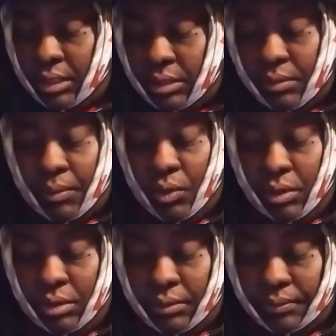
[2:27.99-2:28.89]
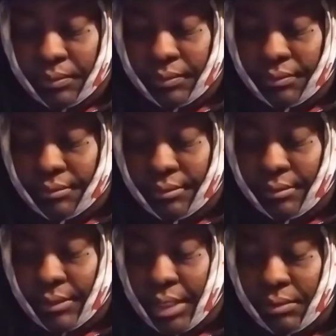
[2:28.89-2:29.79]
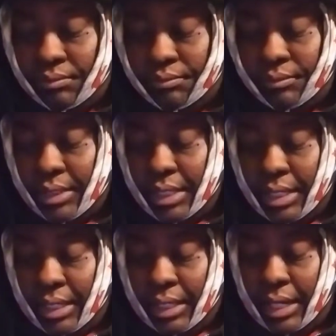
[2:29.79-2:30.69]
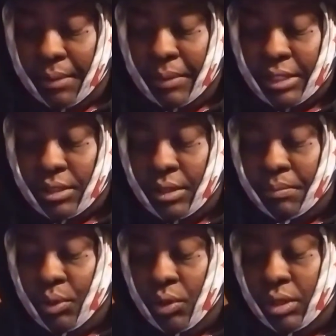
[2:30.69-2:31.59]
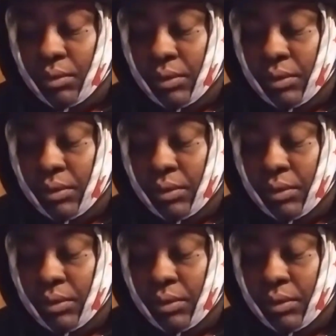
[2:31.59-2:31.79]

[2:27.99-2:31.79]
some more. You know, they missing the point